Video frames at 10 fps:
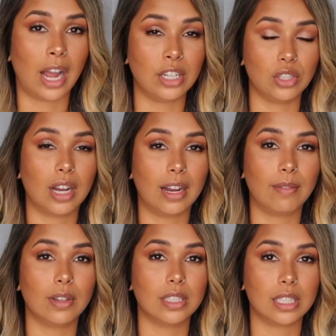I do
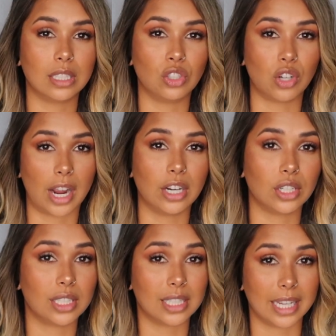have
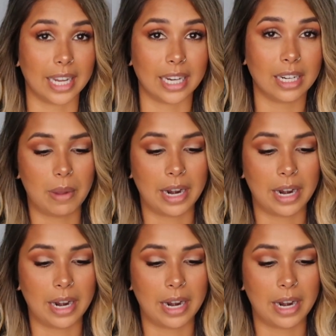drier skin